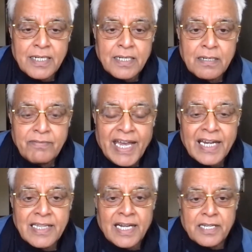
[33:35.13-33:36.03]
where
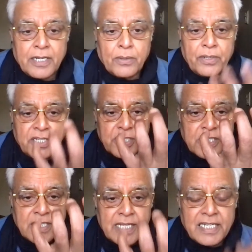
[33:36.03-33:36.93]
that it's
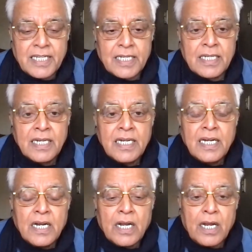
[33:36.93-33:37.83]
getting
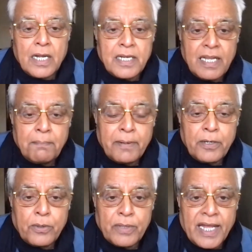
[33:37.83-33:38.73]
deep
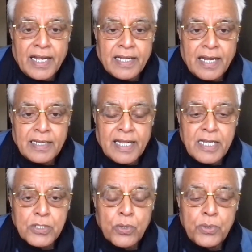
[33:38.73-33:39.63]
into that, and that
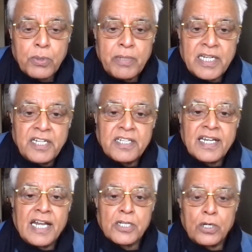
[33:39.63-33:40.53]
is going to be an
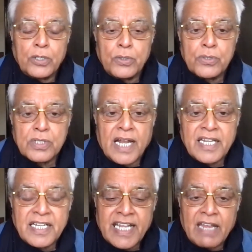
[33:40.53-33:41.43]
international news at
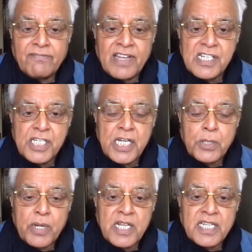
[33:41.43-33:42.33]
the time when
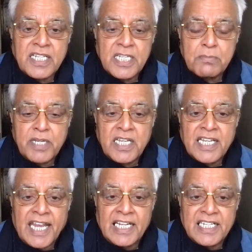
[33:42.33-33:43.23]
G20 is being
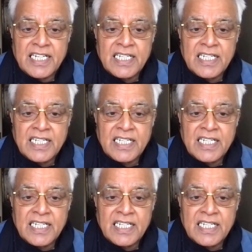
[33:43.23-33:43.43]
held.